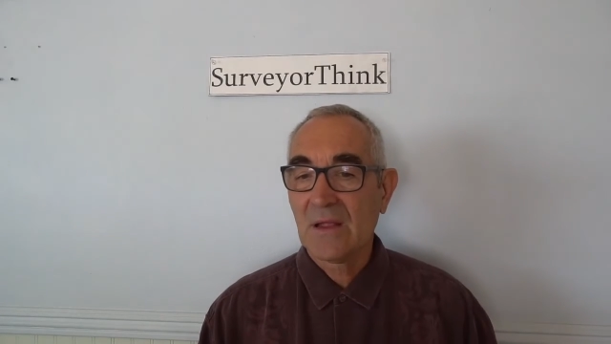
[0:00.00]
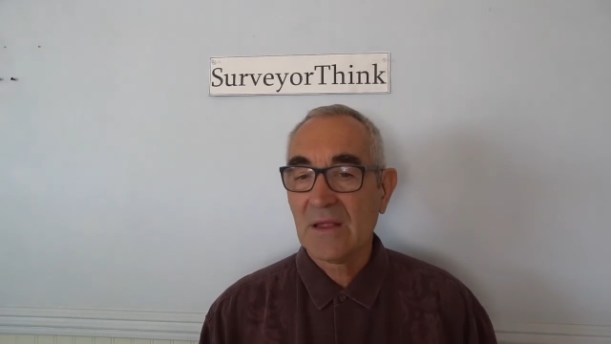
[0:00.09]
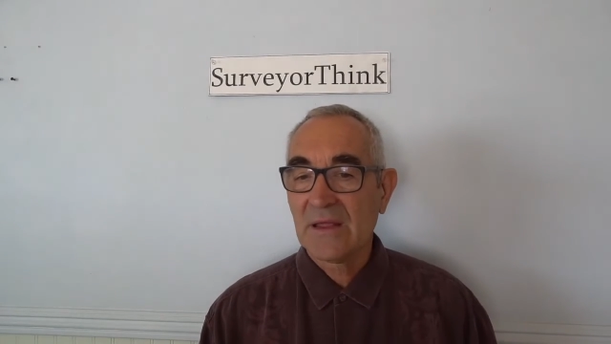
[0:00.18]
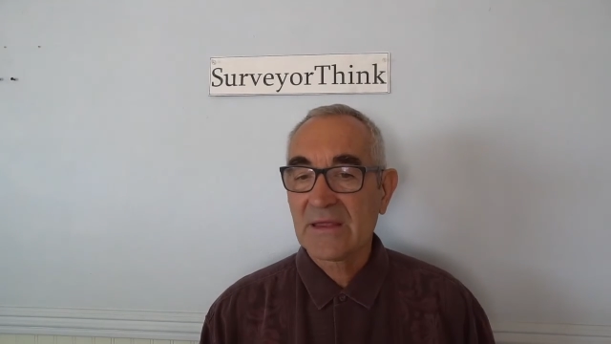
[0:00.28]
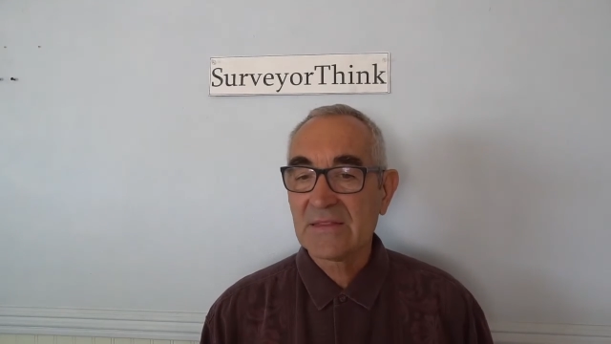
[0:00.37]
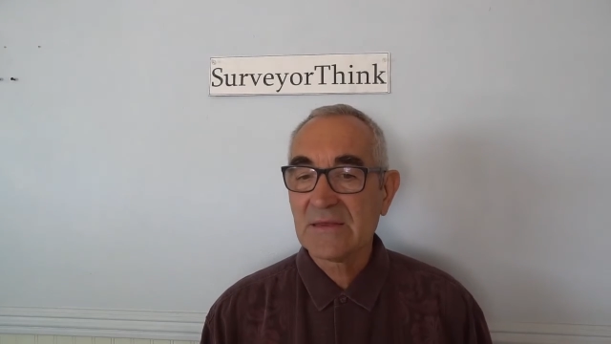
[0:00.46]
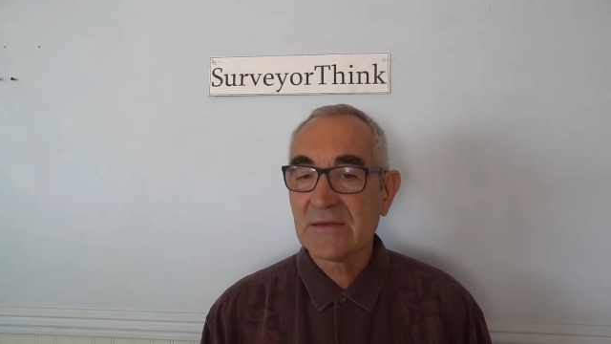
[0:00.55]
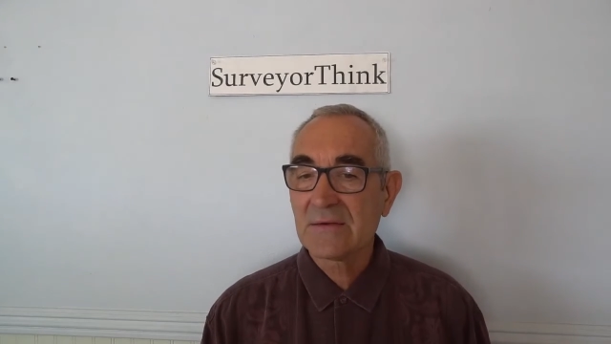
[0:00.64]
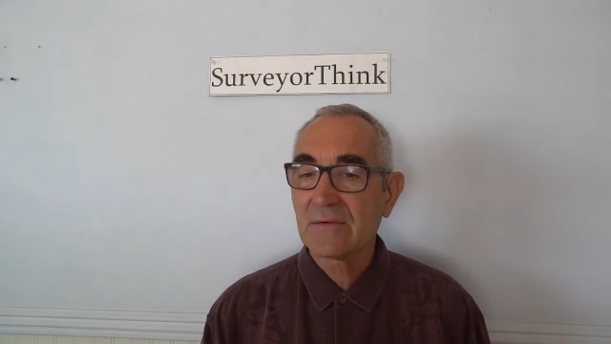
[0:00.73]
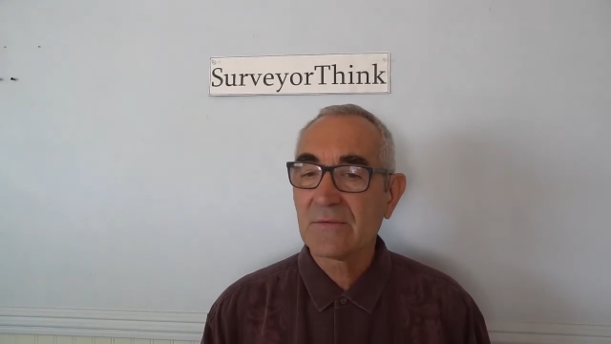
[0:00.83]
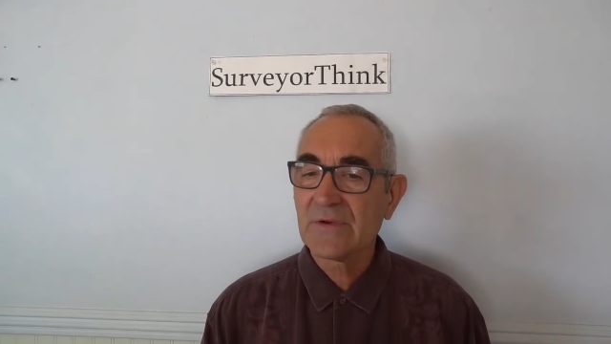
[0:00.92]
It can
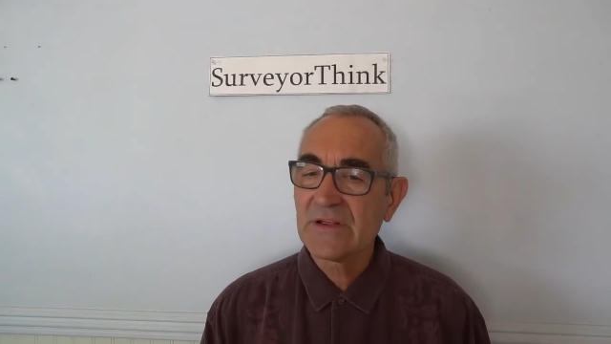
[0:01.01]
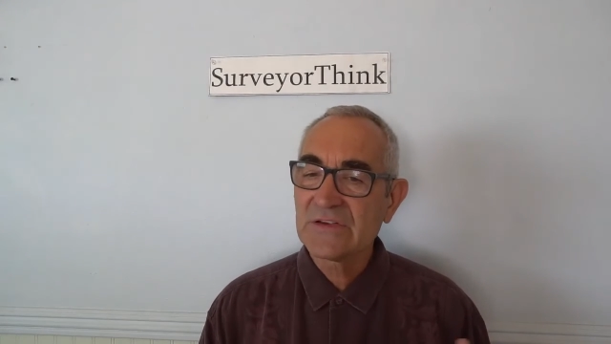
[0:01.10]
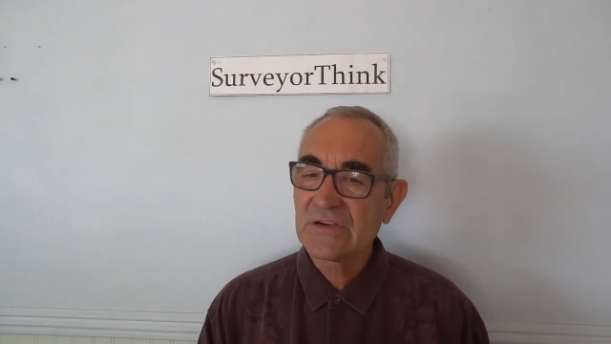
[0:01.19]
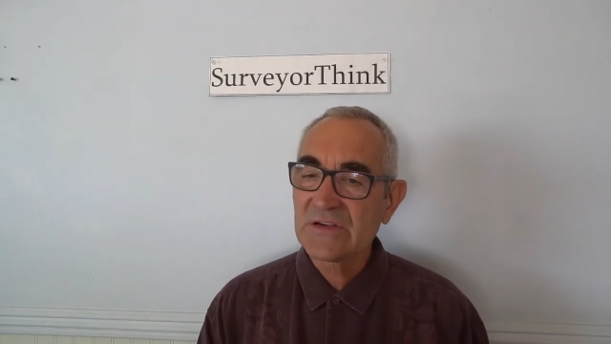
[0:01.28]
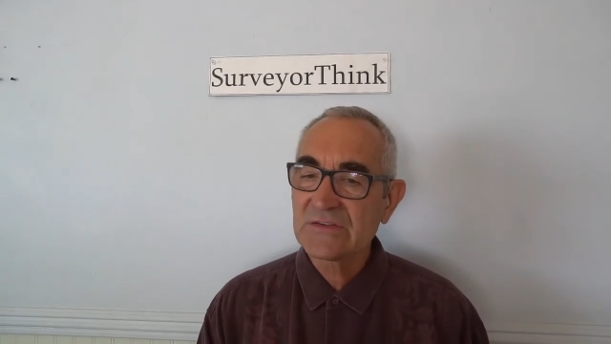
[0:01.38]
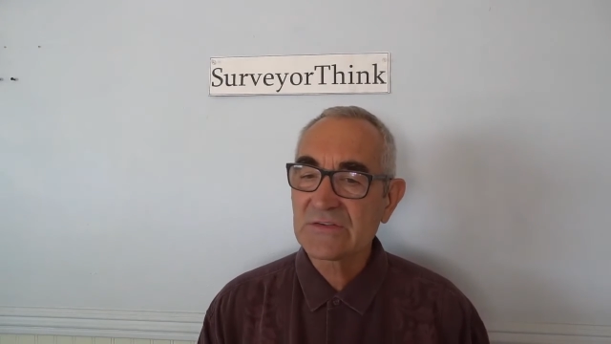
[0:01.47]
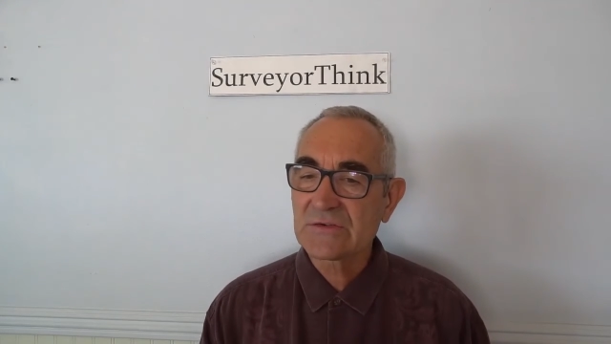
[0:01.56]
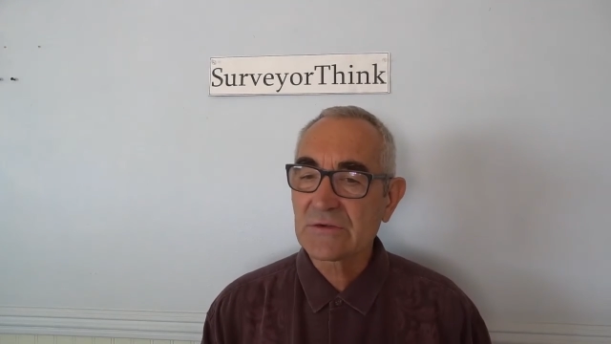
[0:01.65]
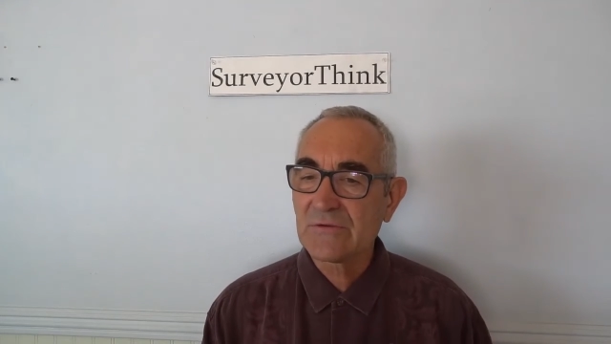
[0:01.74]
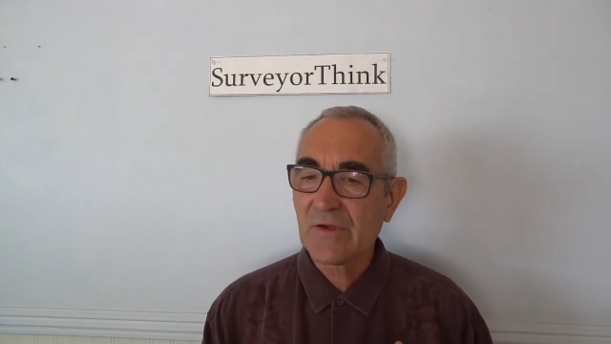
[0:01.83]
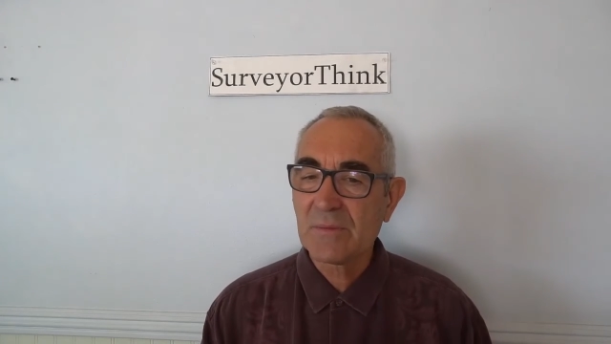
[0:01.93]
then readjust the
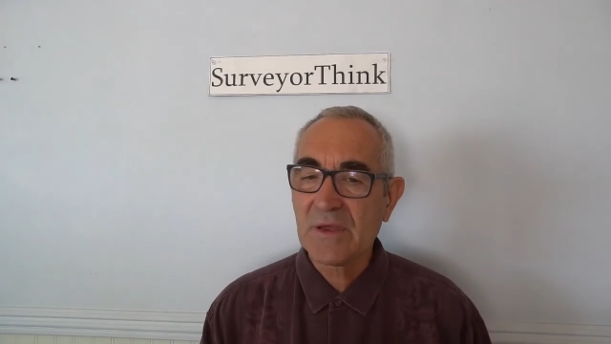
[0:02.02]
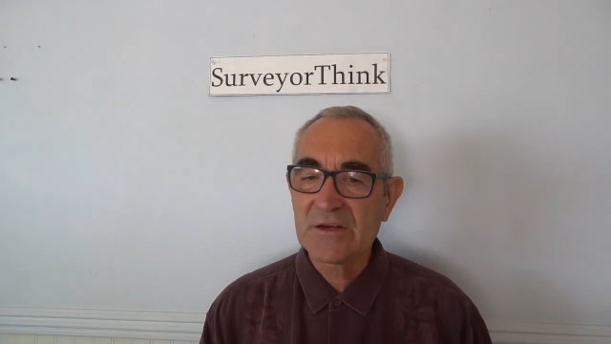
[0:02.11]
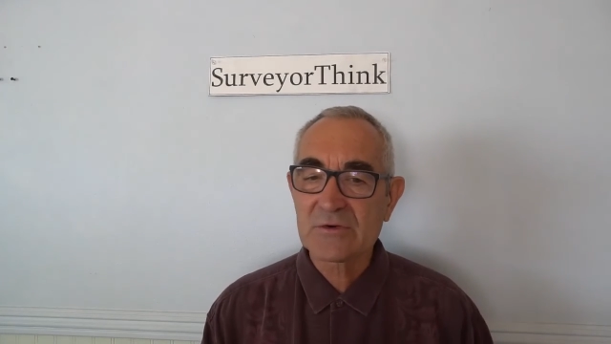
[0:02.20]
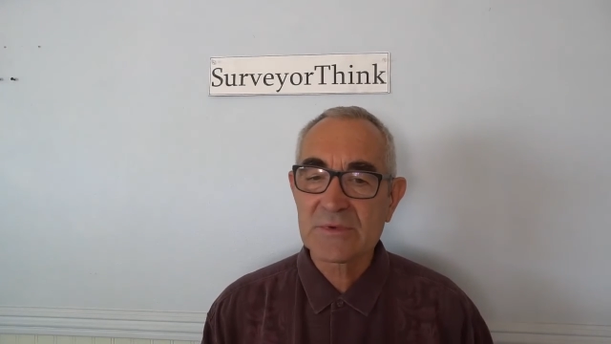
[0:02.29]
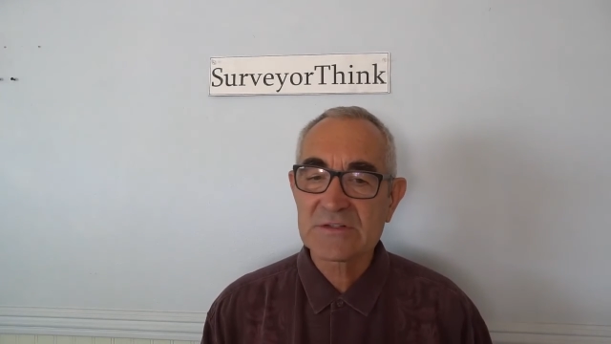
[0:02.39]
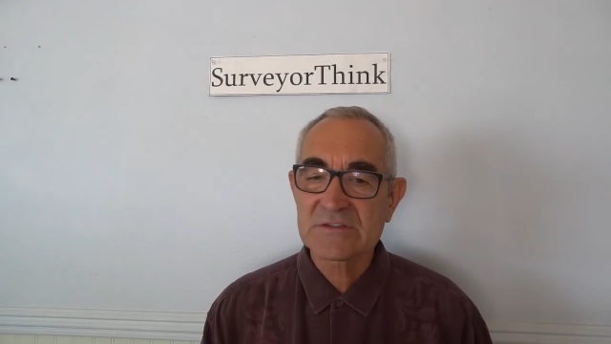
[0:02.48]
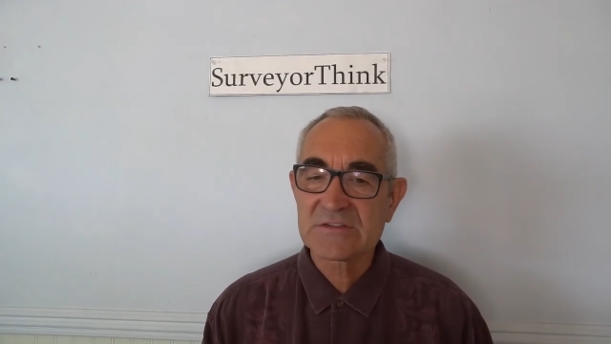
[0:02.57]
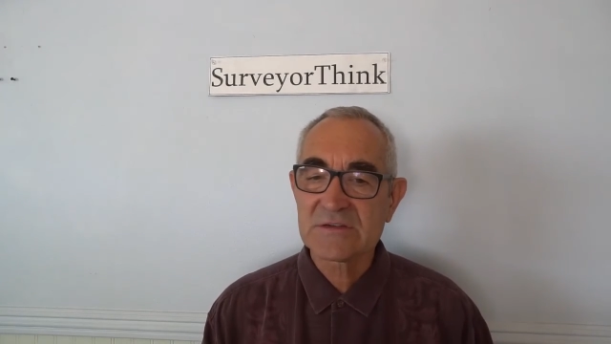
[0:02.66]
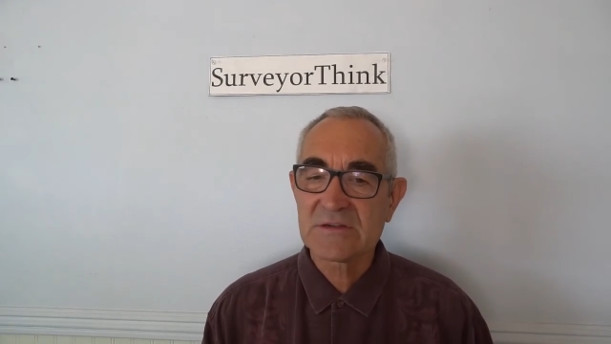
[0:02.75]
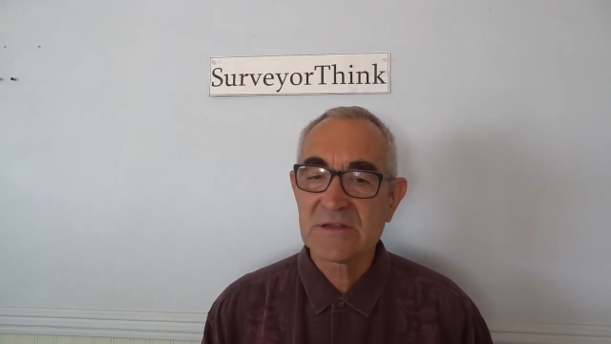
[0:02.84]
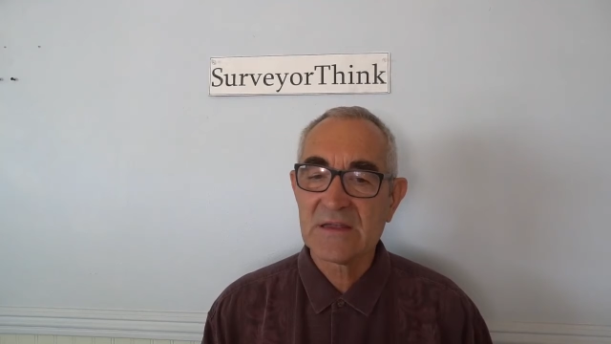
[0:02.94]
survey
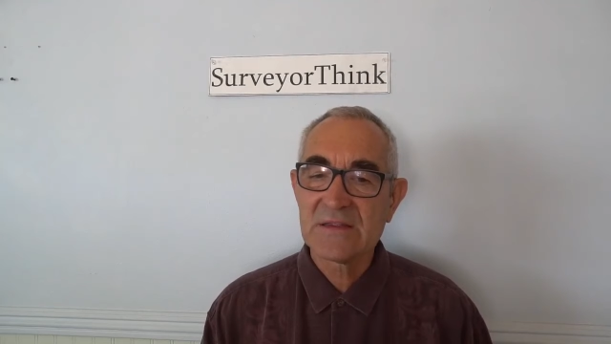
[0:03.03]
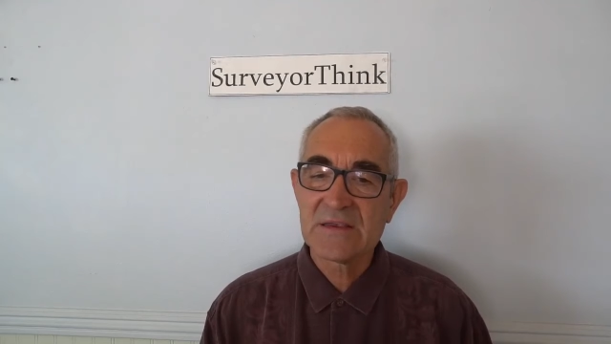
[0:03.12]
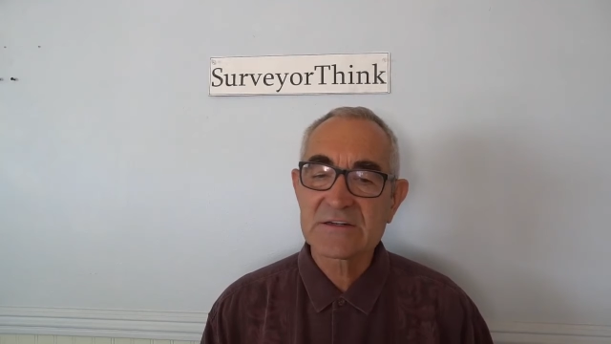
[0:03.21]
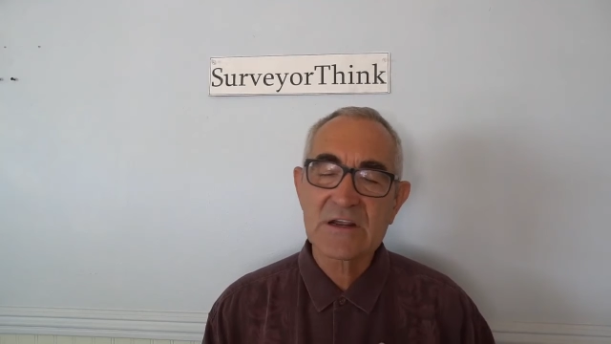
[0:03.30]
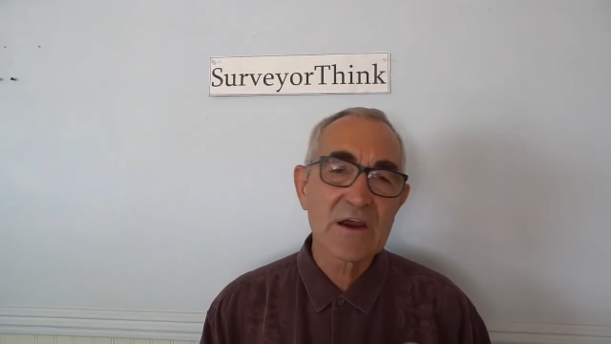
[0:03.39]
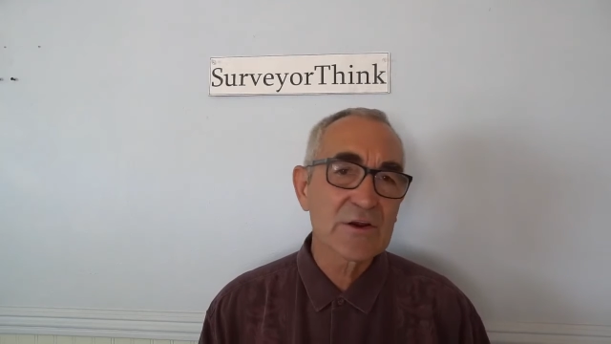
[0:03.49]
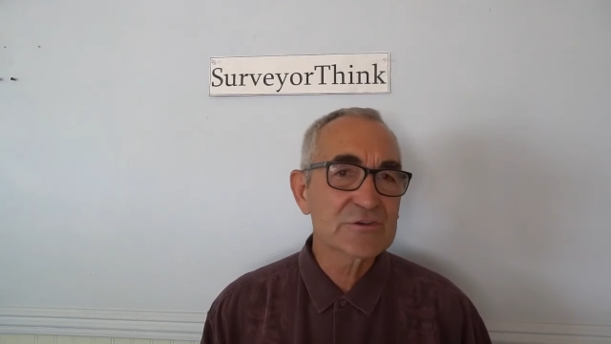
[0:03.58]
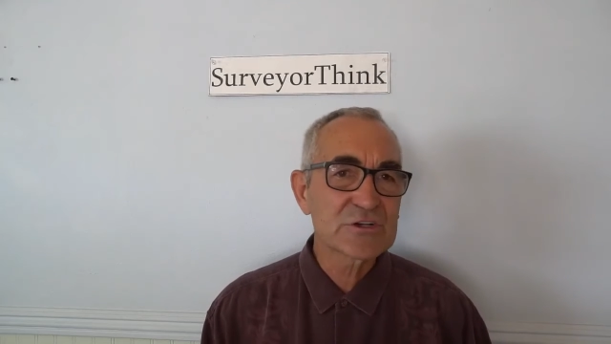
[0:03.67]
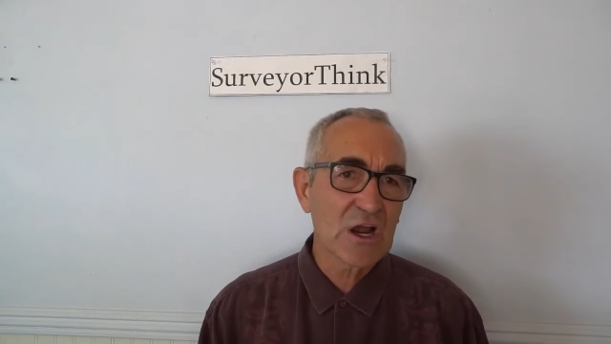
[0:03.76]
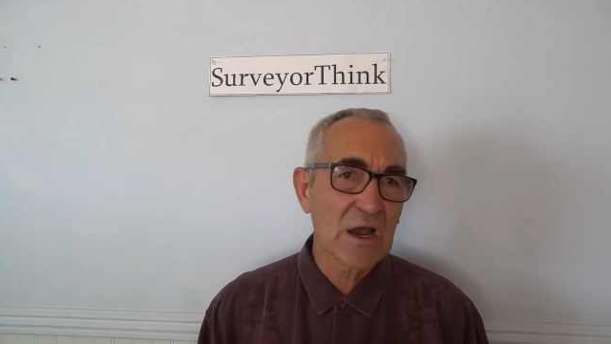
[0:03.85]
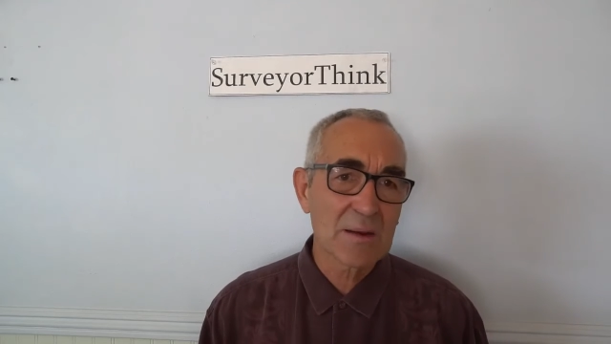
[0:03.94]
measurements in the entire
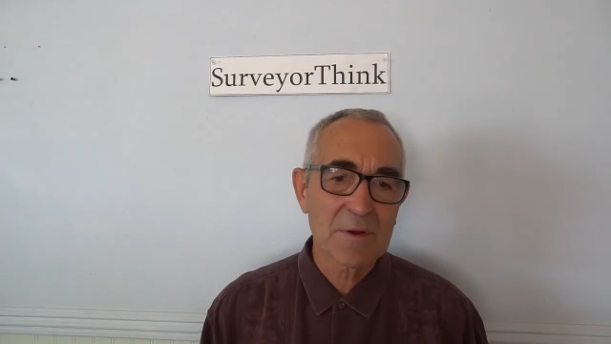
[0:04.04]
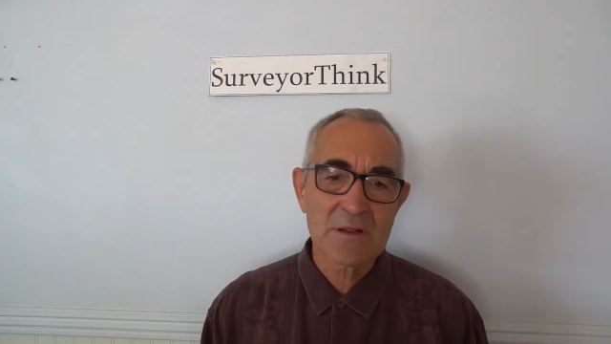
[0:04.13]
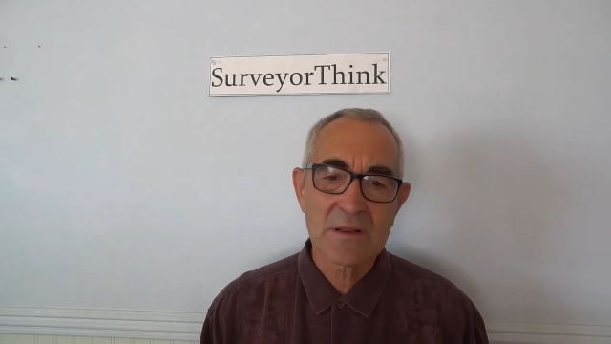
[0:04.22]
job